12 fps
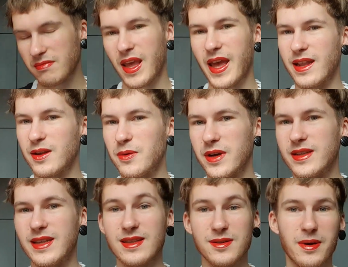anyway,
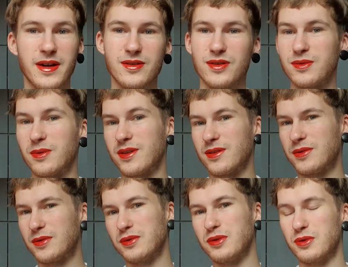that's why I just wanted
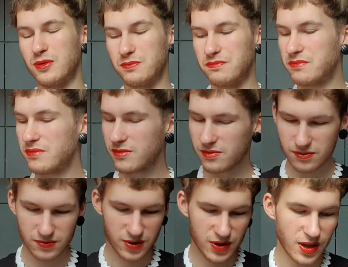to
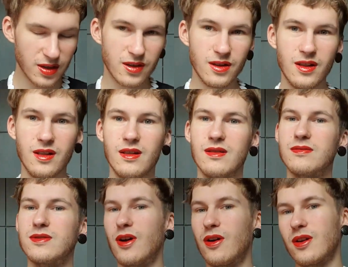chill,
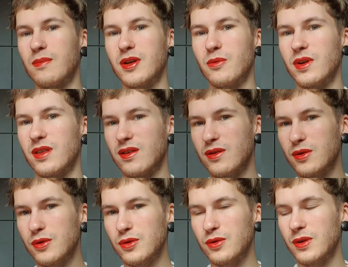talk a bit with
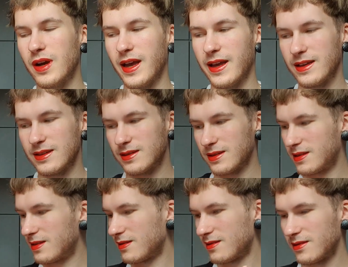you, and
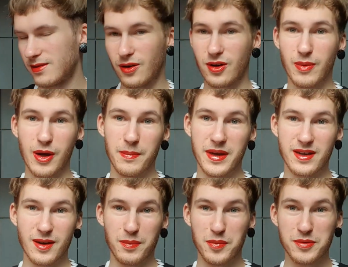talk about
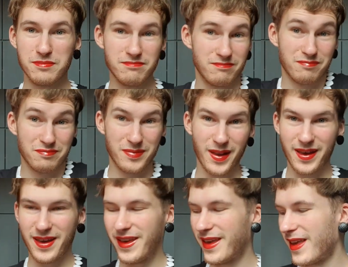makeup.
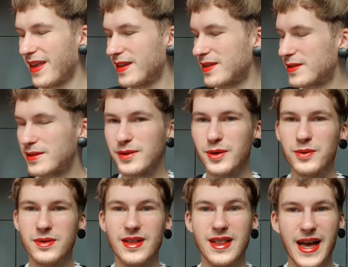So
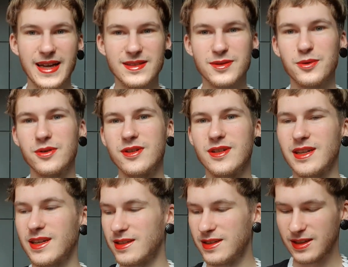the last order that
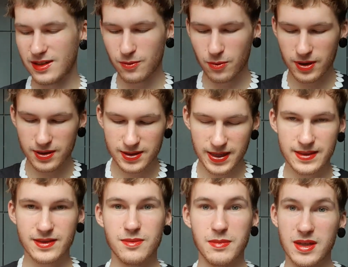I did was at
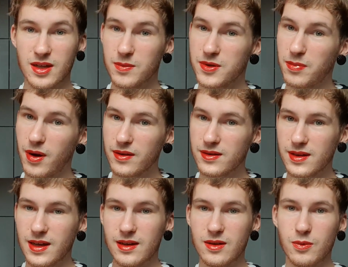the makeup spot,
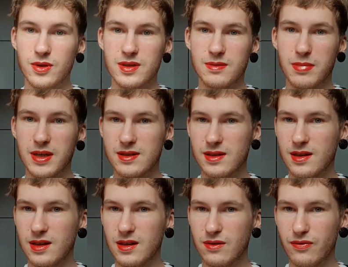and it was
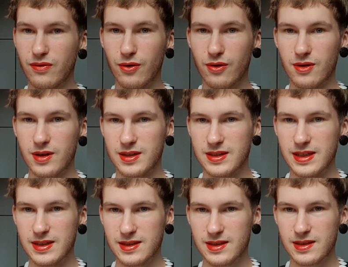basically for
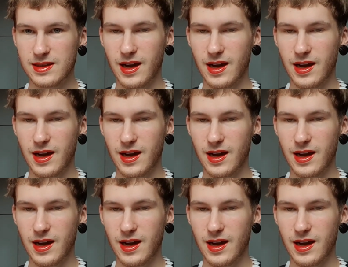this